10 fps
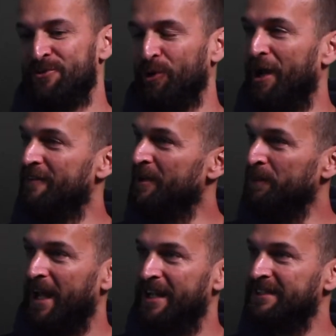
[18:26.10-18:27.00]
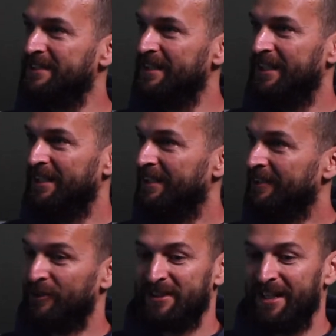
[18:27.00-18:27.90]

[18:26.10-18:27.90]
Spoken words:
He's all over the place. Looks